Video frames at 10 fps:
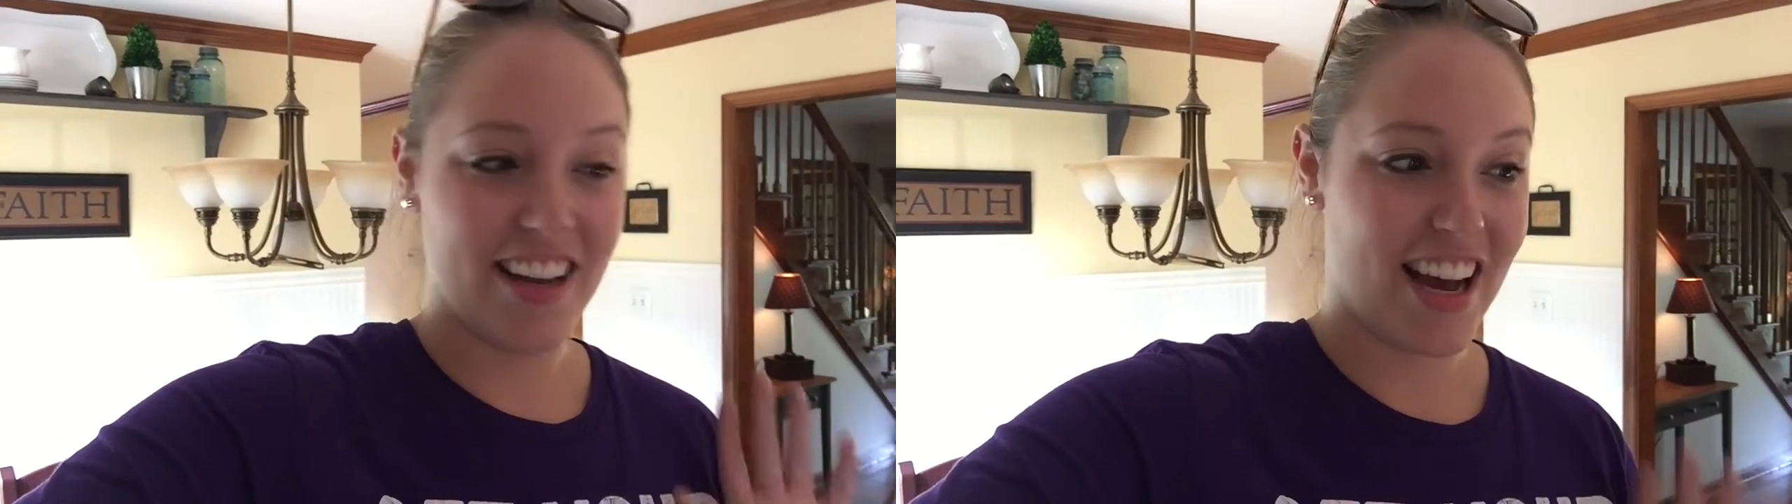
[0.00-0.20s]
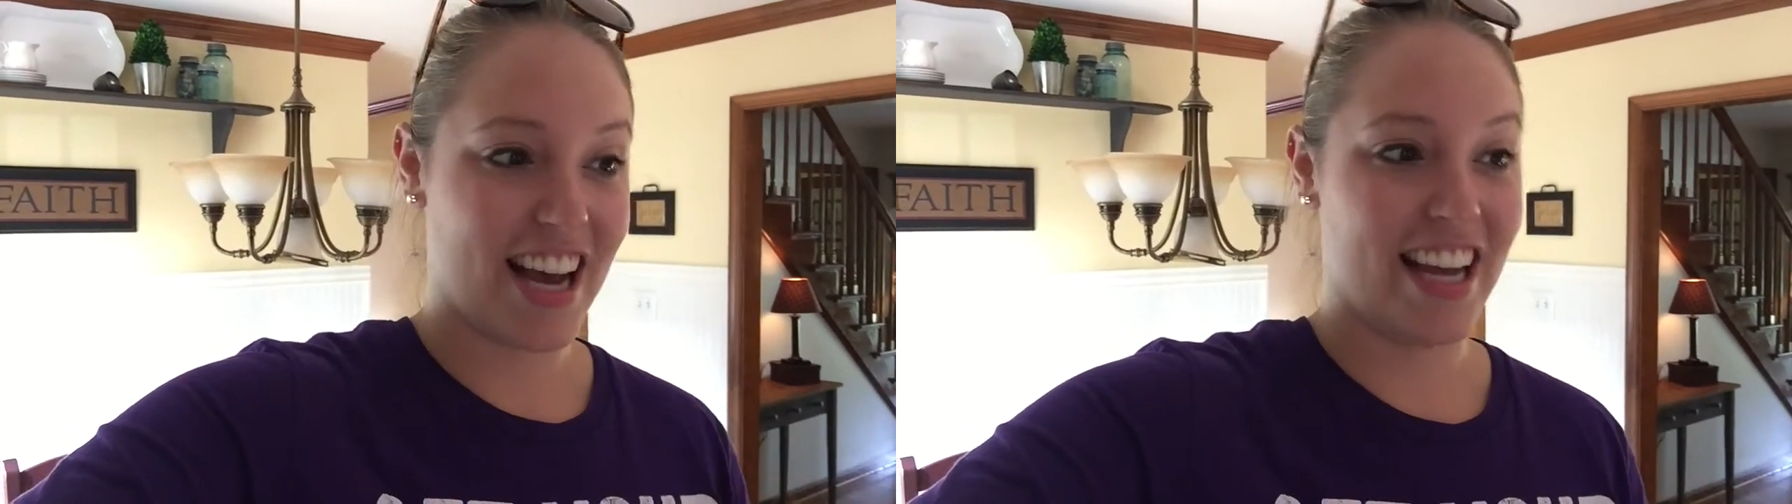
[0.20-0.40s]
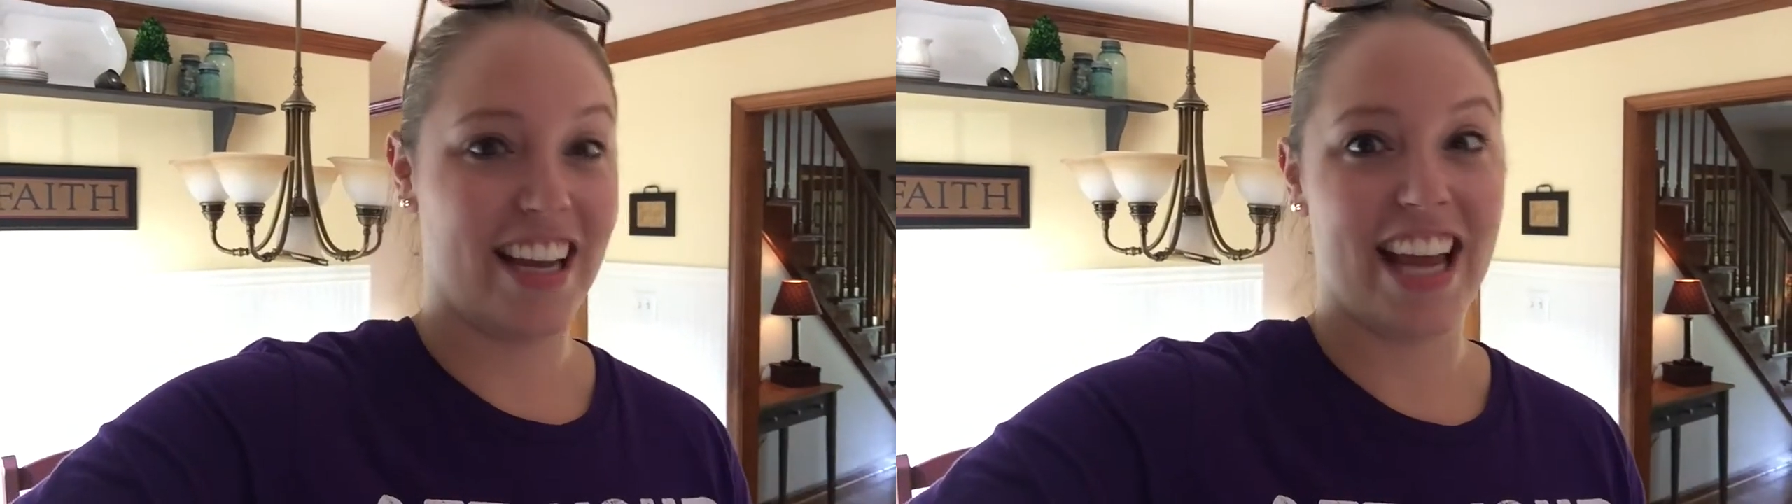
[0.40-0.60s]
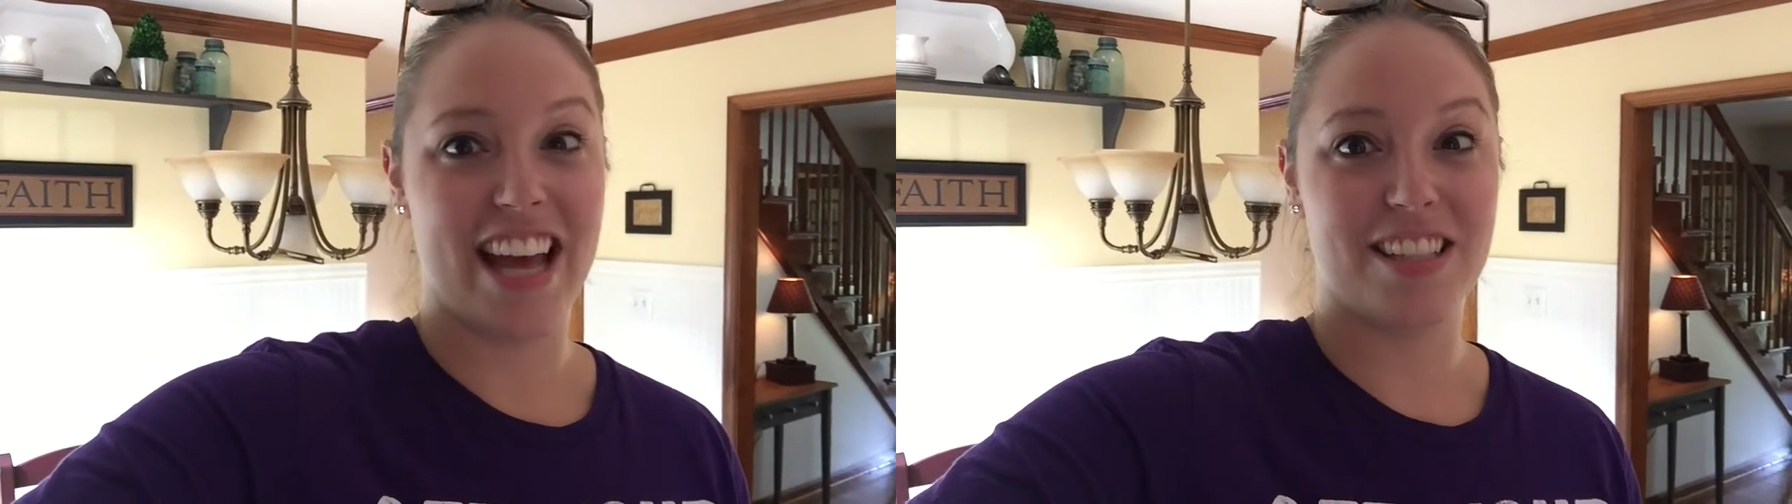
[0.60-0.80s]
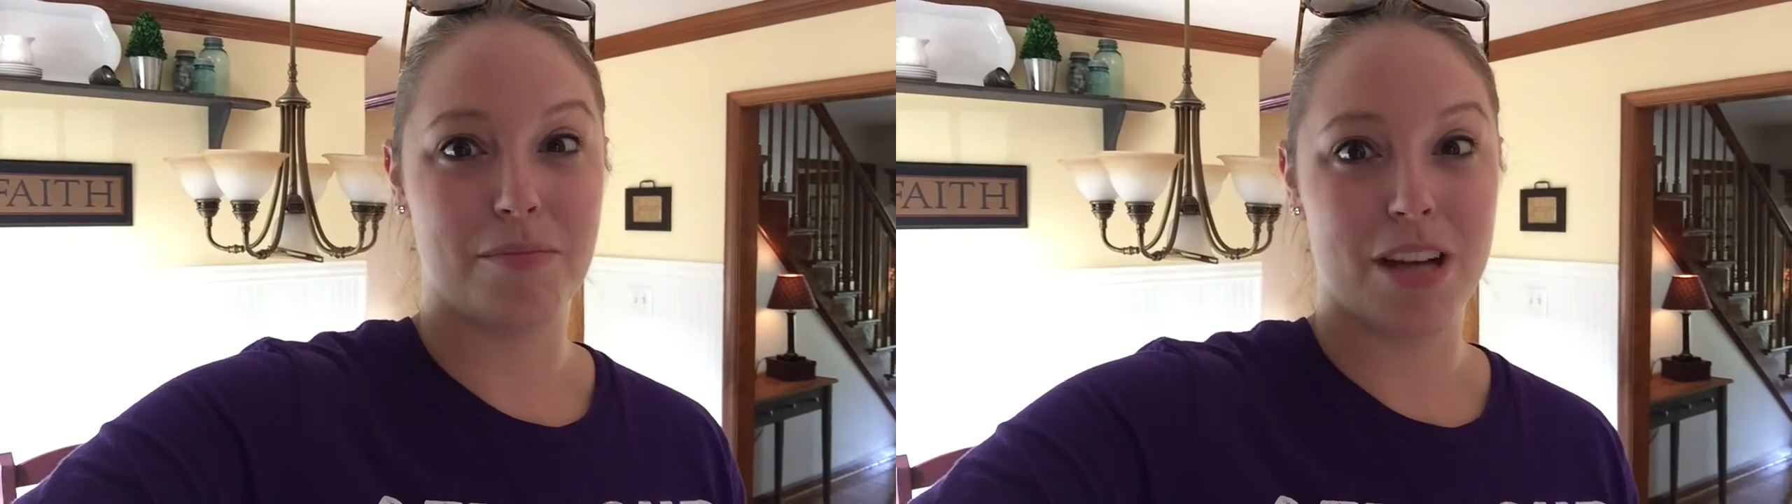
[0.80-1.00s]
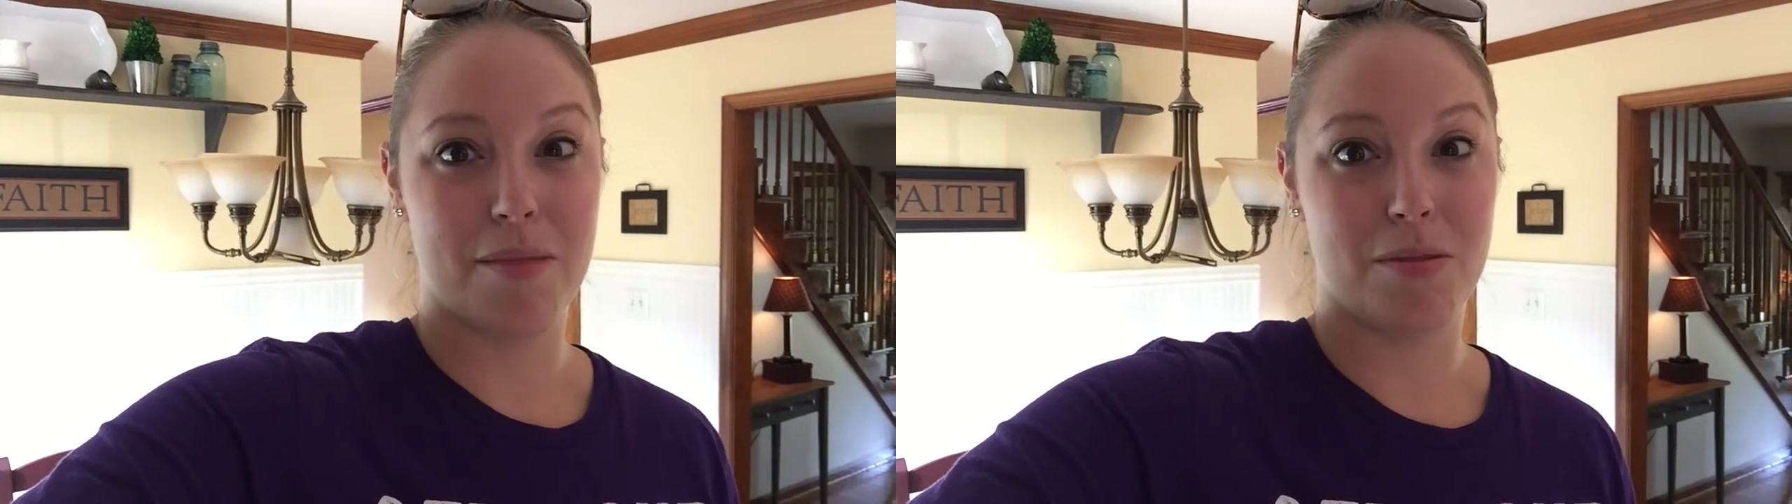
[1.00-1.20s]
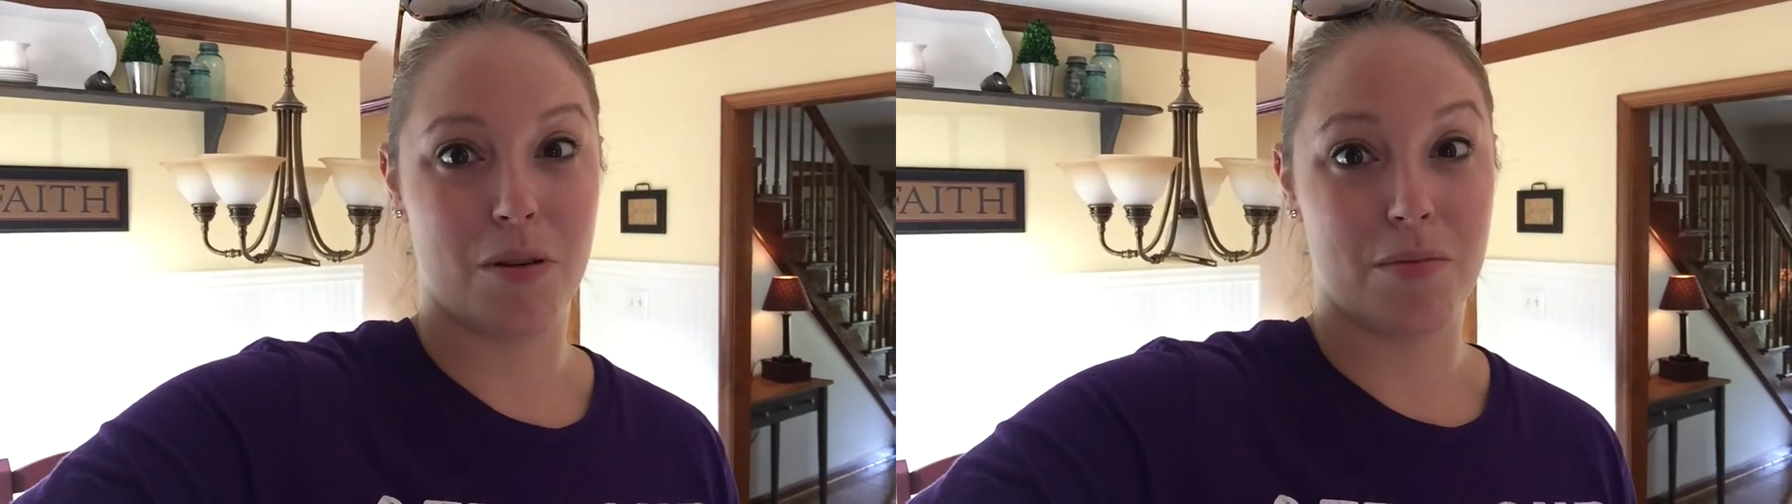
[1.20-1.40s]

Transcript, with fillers: I get sometimes when